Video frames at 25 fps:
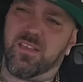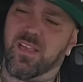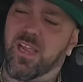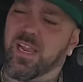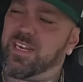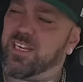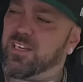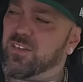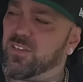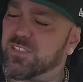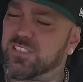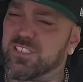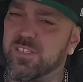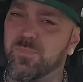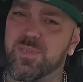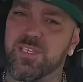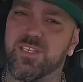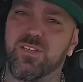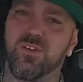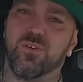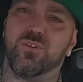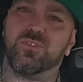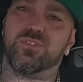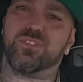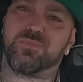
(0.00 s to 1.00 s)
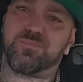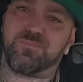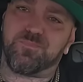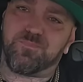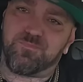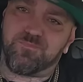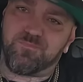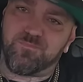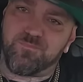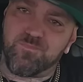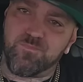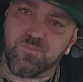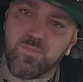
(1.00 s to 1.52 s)
And he looks at me, goes,
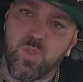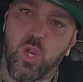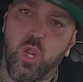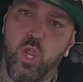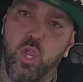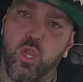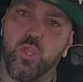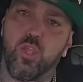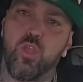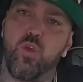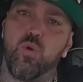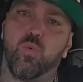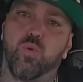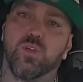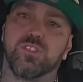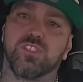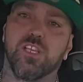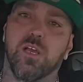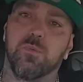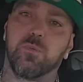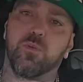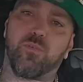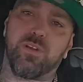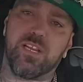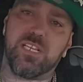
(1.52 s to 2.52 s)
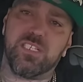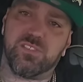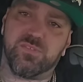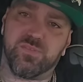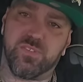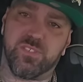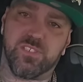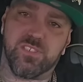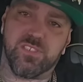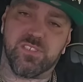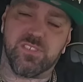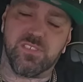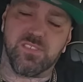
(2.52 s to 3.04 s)
you was up
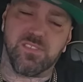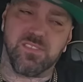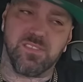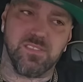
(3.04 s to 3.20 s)
Greensville.